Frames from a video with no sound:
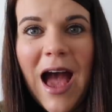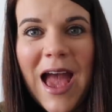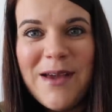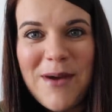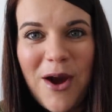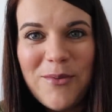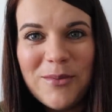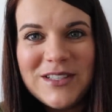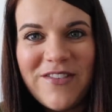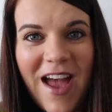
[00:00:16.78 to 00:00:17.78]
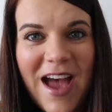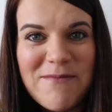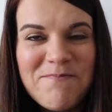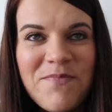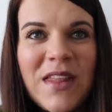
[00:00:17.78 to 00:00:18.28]
Hey Mower Moments
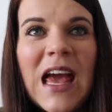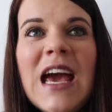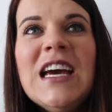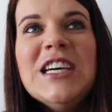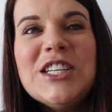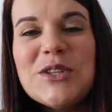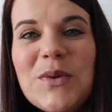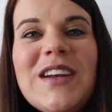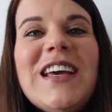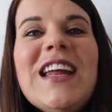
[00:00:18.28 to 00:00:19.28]
fam! Just wanted to